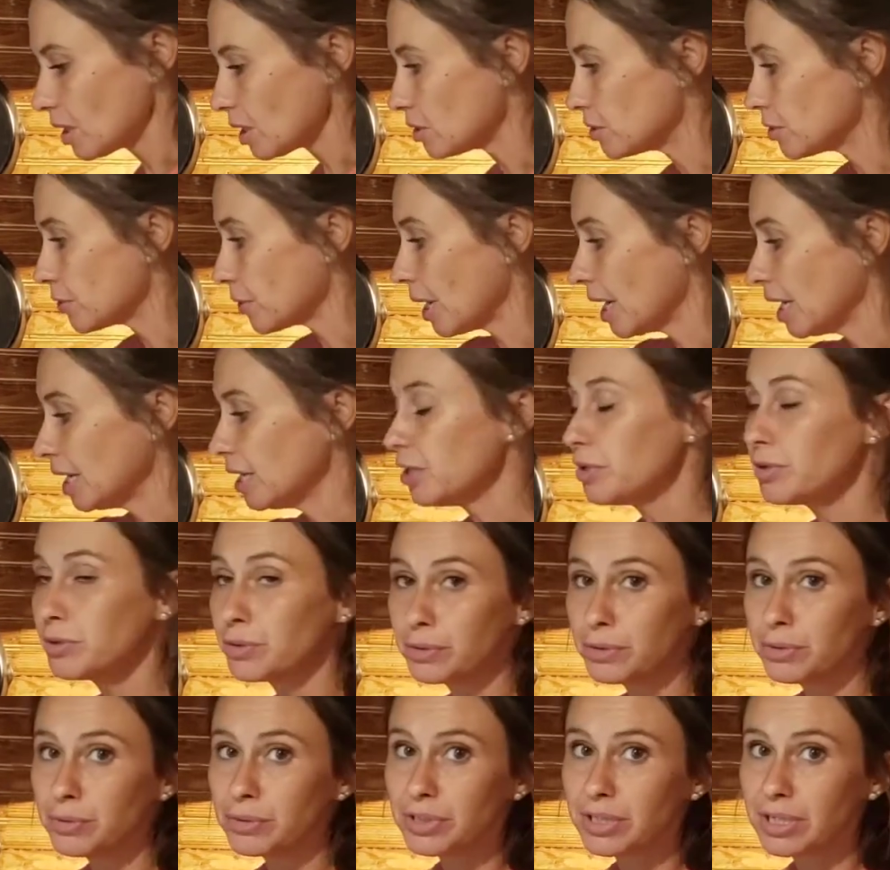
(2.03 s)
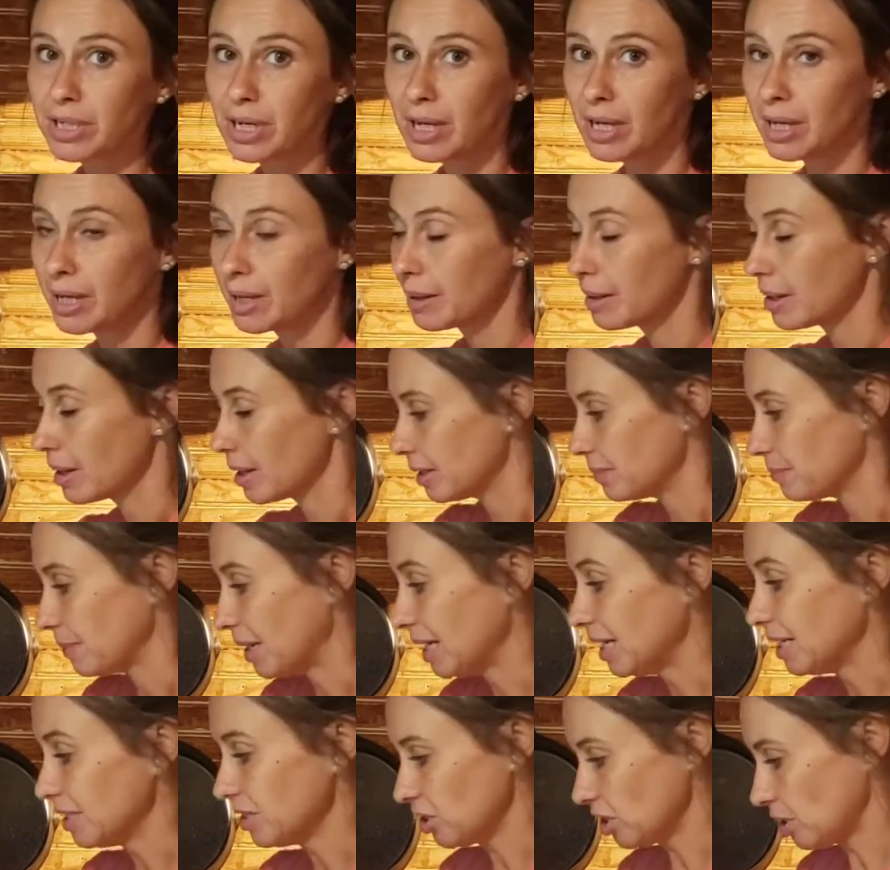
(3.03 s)
So I use
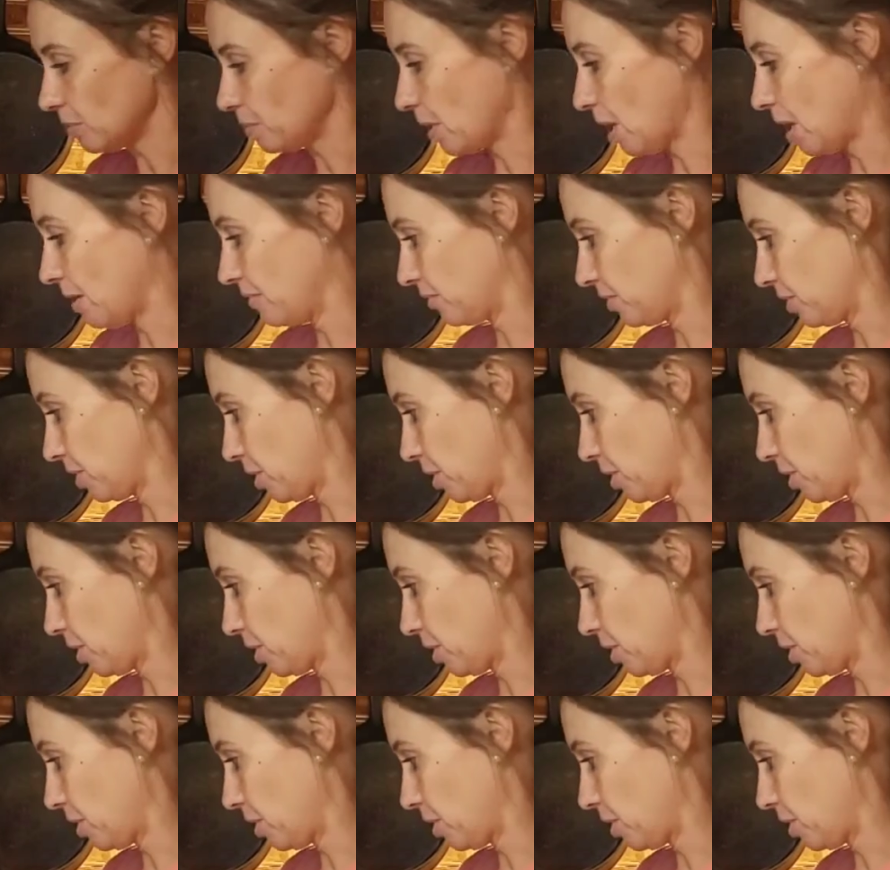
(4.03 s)
my Instapot for